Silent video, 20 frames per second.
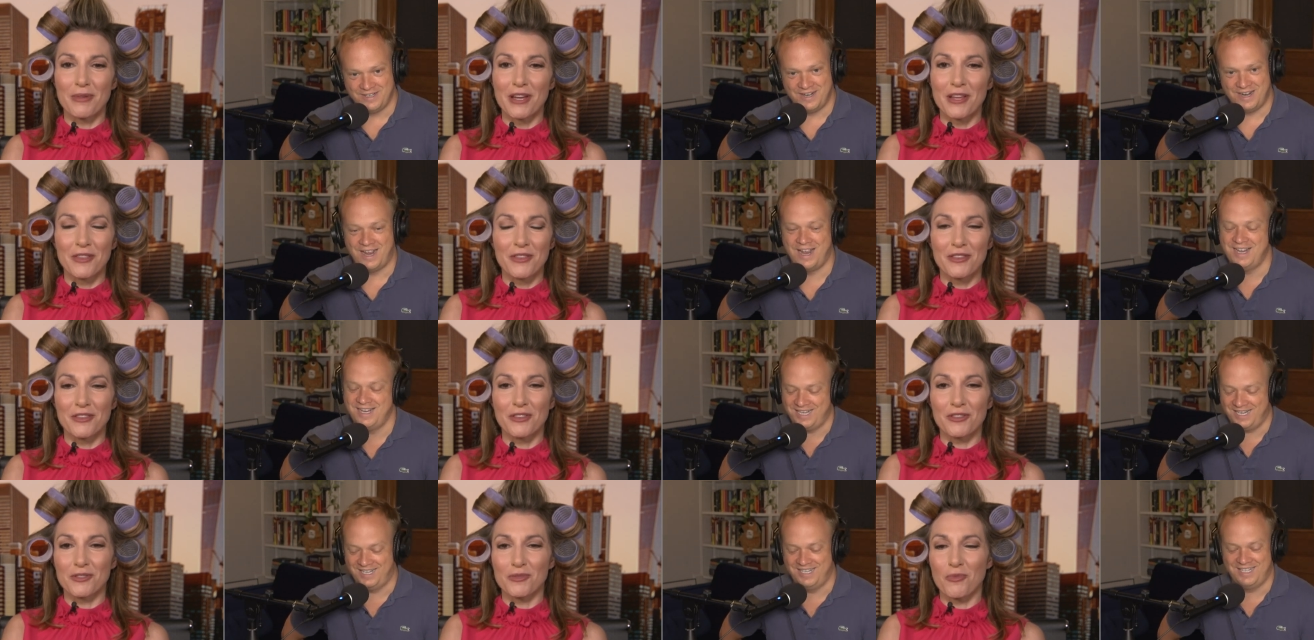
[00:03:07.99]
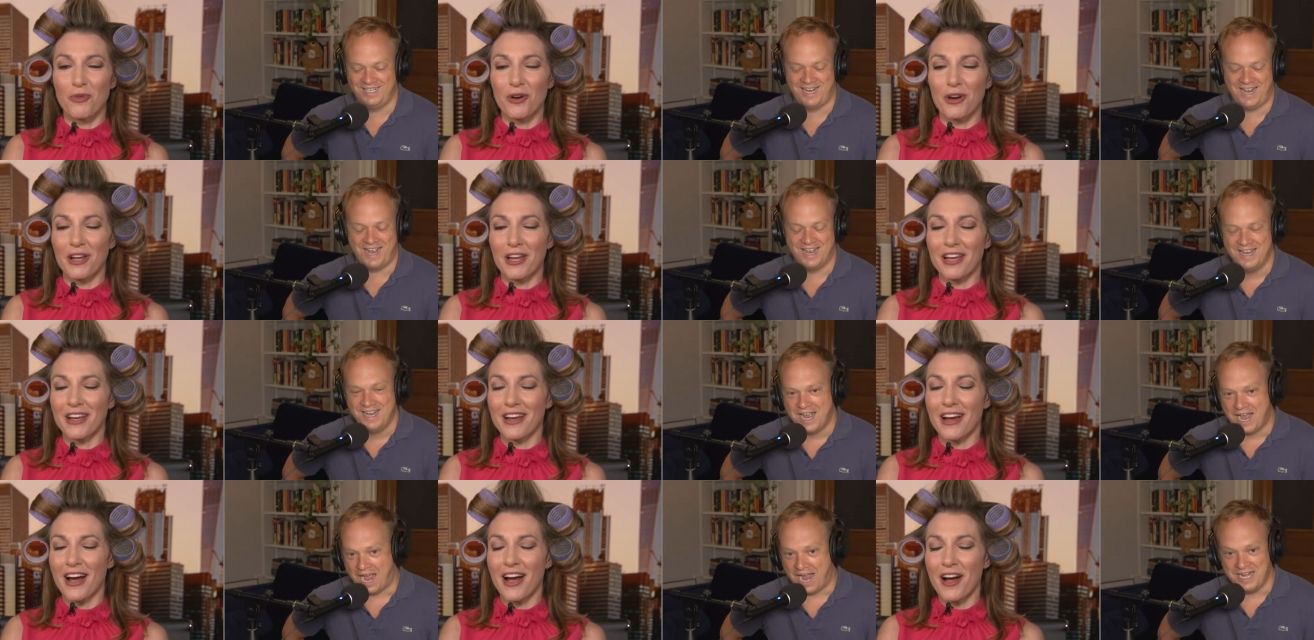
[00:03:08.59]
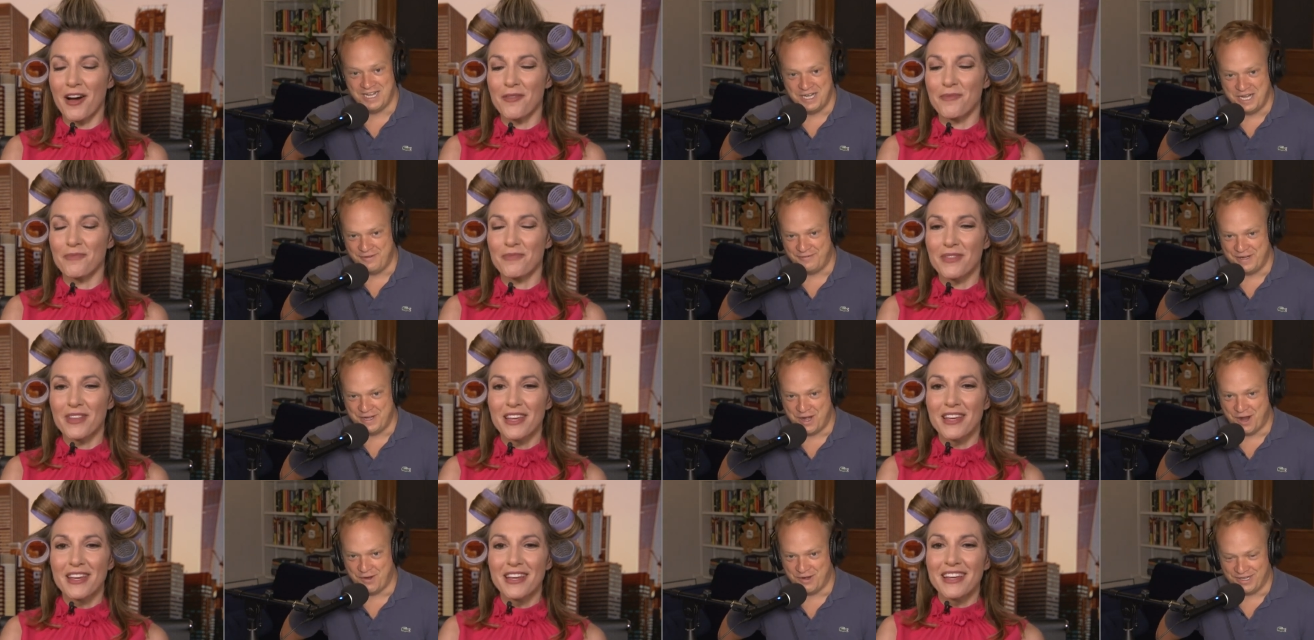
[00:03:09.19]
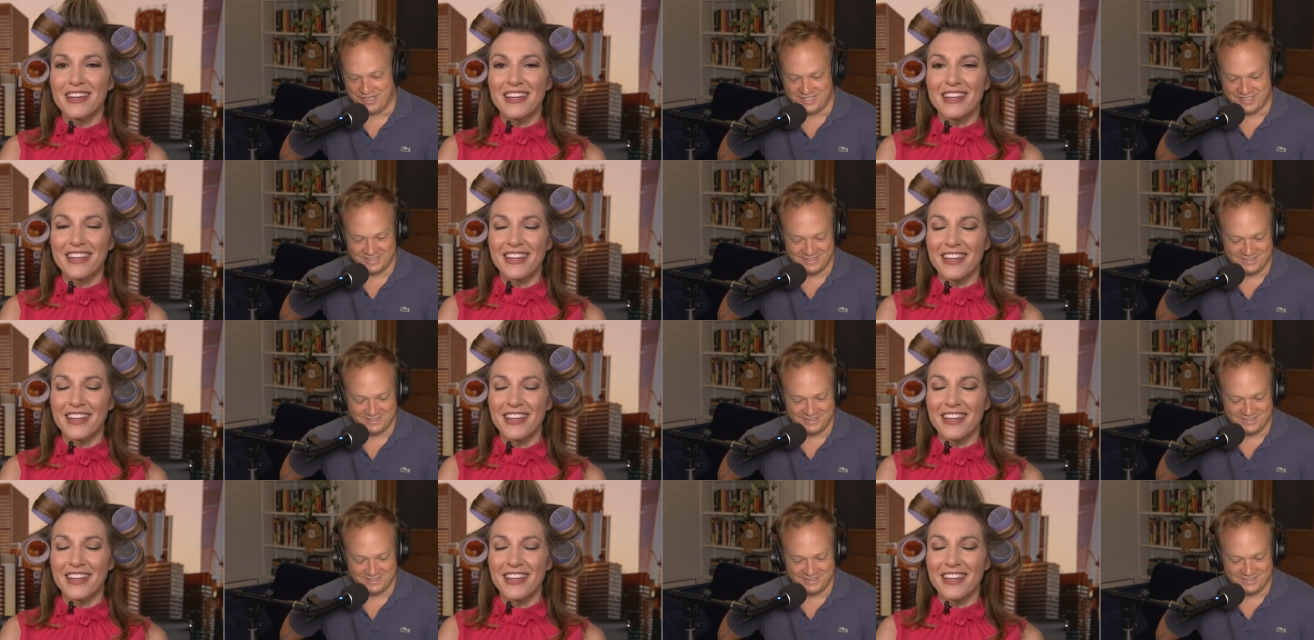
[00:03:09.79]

Speaker 1: this morning i didn't um, even notice